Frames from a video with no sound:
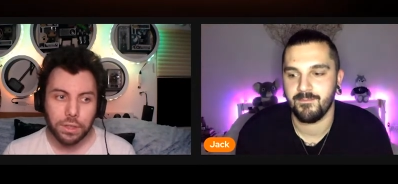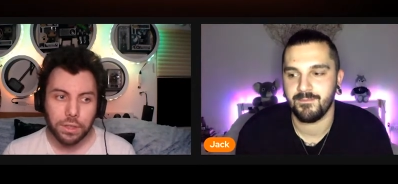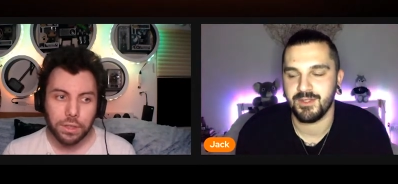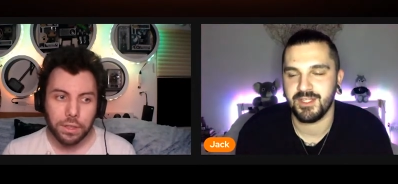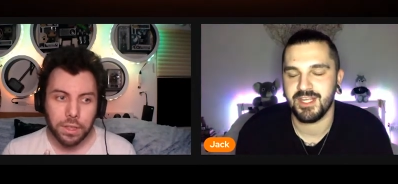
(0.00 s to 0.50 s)

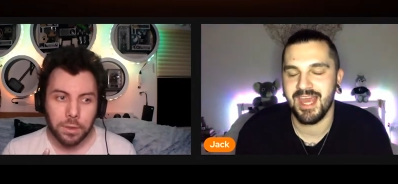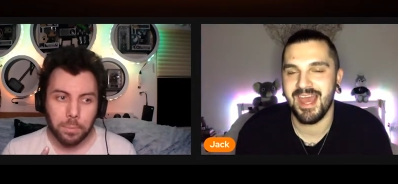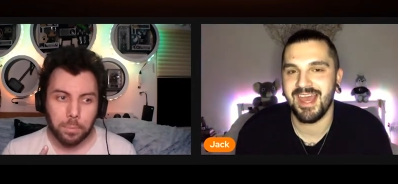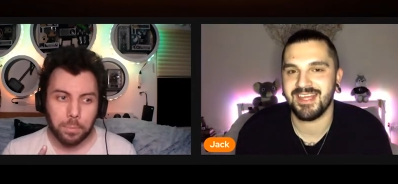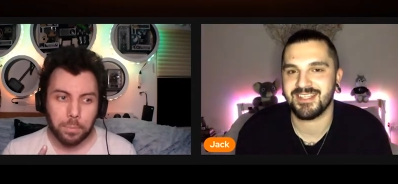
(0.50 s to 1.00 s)

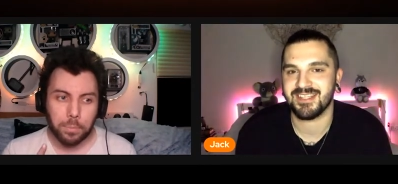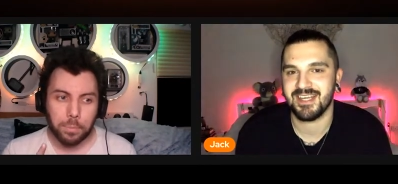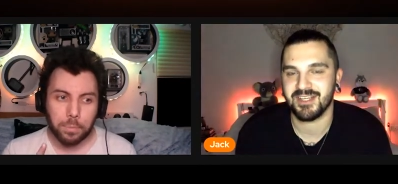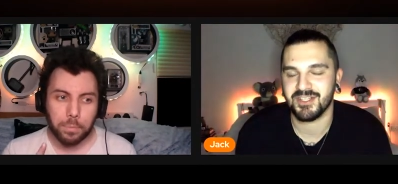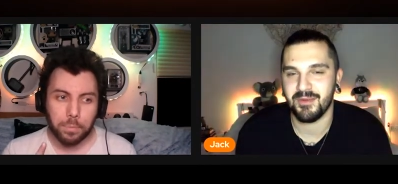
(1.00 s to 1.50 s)
Speaker 1: Yes, yeah, because
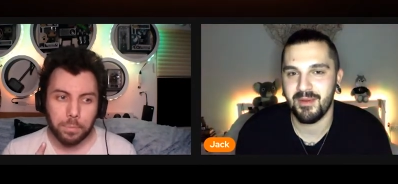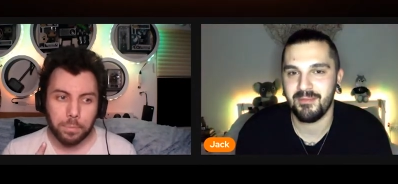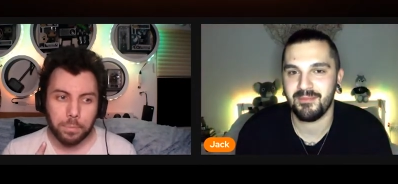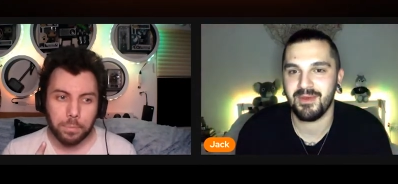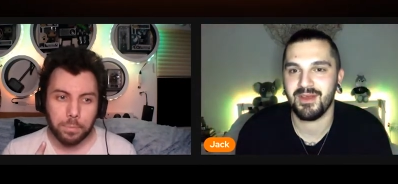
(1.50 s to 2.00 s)
I
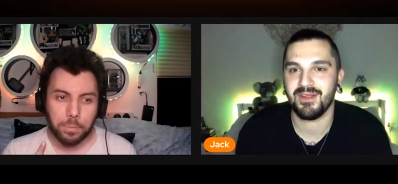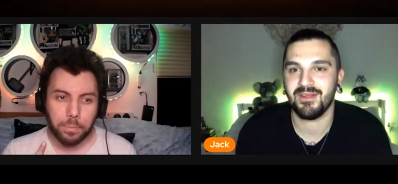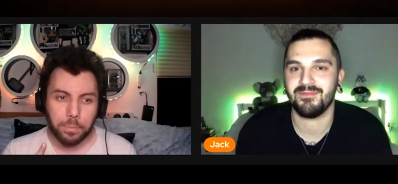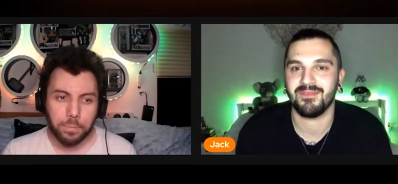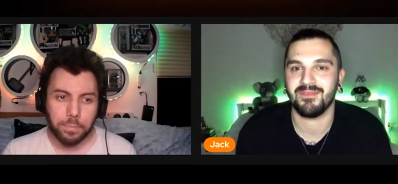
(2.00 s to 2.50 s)
remember,
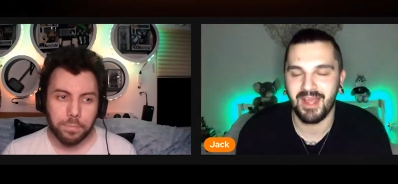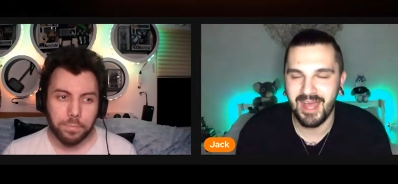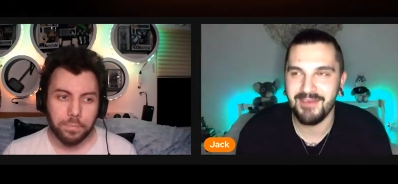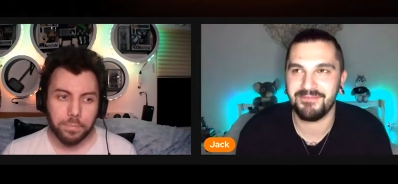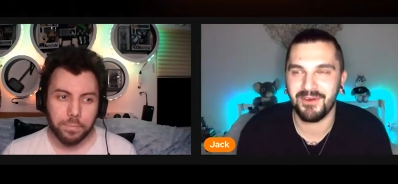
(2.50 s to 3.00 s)
like, I have
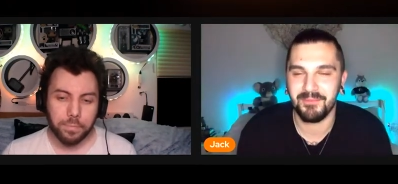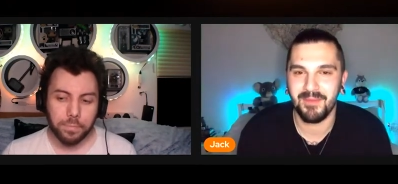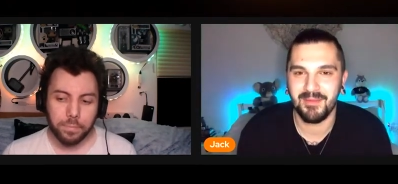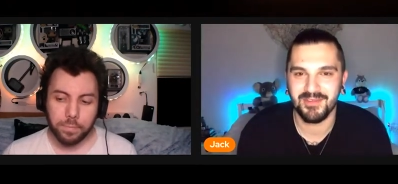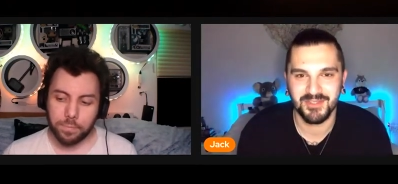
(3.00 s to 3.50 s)
fond
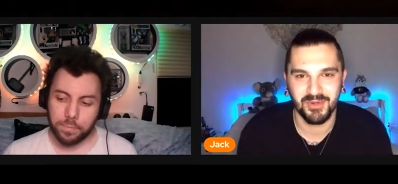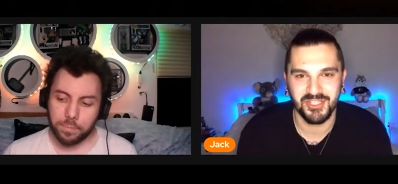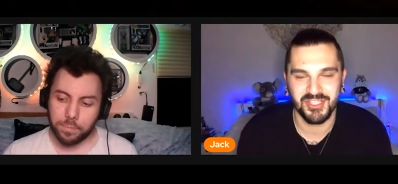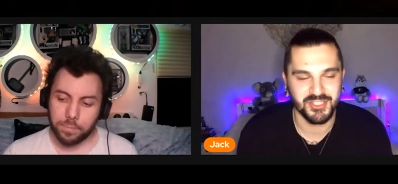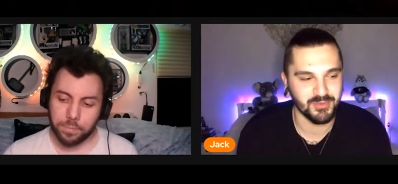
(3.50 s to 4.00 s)
memories watching
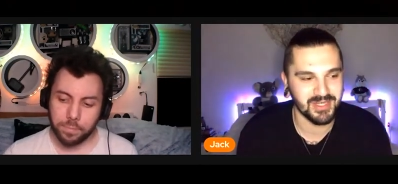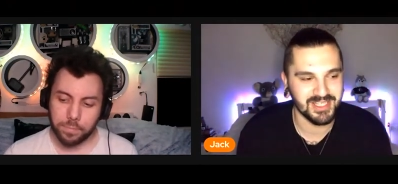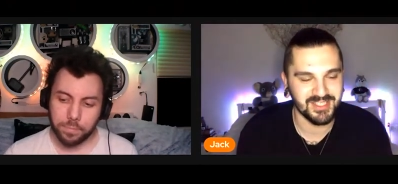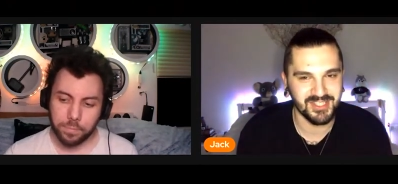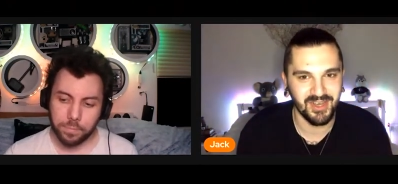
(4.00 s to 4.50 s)
Sweeney
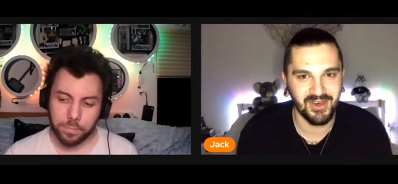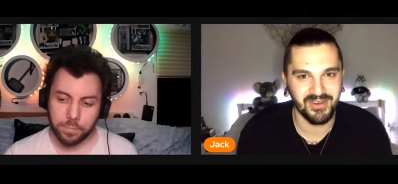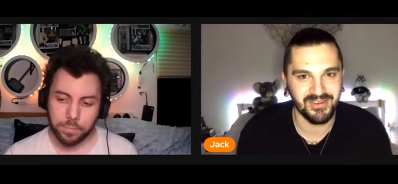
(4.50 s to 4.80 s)
Todd,